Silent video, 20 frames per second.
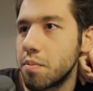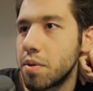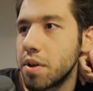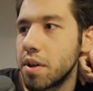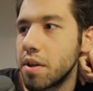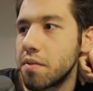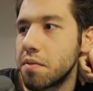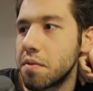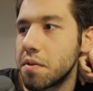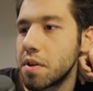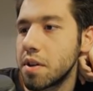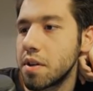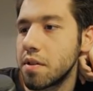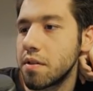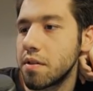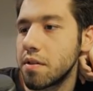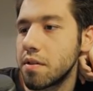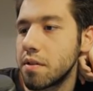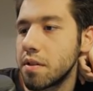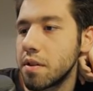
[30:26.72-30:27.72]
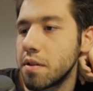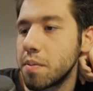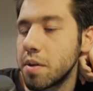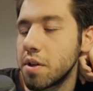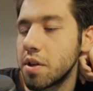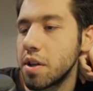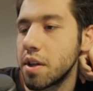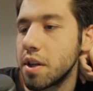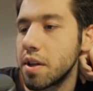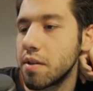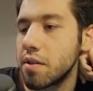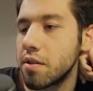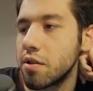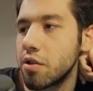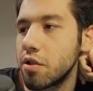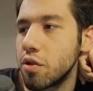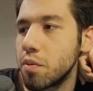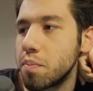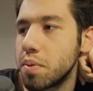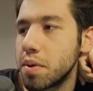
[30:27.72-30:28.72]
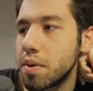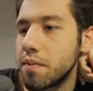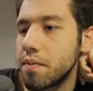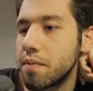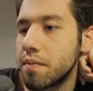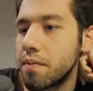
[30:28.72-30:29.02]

is pretty good for us, especially against Shoop.